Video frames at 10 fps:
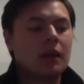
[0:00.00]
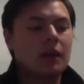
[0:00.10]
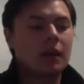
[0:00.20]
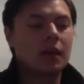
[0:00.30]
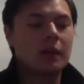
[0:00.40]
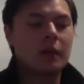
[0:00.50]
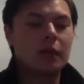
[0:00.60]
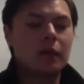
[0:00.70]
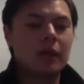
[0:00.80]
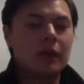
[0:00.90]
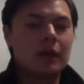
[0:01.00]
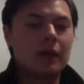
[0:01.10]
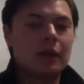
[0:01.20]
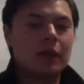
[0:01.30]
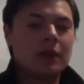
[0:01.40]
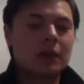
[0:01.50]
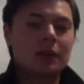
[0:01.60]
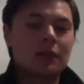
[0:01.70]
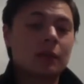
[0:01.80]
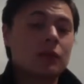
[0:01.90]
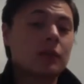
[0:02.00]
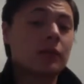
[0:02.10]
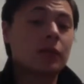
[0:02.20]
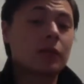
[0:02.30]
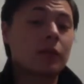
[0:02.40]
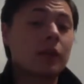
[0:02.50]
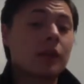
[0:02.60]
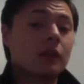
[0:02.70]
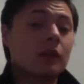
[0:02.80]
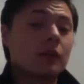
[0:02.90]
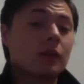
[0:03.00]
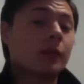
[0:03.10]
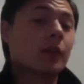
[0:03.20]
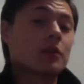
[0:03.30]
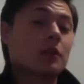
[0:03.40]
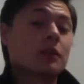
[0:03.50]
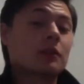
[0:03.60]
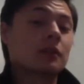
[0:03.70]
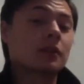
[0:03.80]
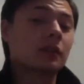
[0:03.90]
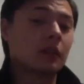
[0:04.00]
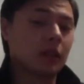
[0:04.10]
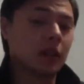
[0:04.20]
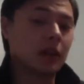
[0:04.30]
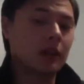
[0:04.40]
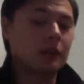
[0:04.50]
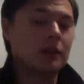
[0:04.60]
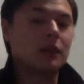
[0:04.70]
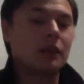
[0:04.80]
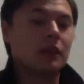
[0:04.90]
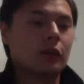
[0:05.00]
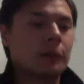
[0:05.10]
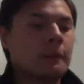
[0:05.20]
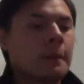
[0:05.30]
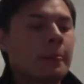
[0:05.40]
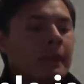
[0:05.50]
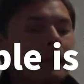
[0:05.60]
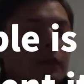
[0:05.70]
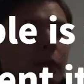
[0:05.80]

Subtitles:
come up with a basic description for what your project is going to look like. So what